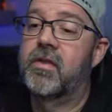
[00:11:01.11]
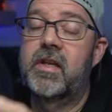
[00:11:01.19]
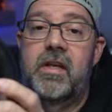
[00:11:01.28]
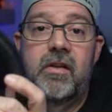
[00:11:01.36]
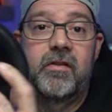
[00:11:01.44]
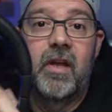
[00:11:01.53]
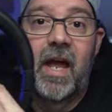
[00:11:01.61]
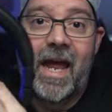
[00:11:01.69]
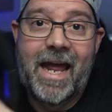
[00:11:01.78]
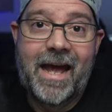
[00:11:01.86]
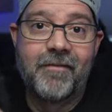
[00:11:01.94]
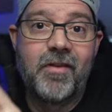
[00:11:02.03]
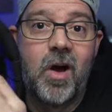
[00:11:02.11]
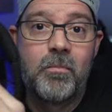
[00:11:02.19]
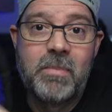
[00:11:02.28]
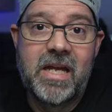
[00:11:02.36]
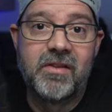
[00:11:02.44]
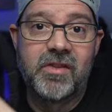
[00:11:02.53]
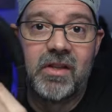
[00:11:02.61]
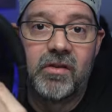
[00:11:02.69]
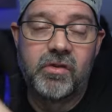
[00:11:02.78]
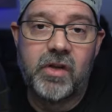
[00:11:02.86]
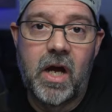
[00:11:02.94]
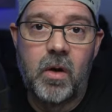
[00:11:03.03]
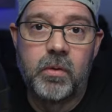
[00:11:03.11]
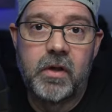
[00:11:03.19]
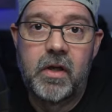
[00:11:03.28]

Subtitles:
These have amazing sound.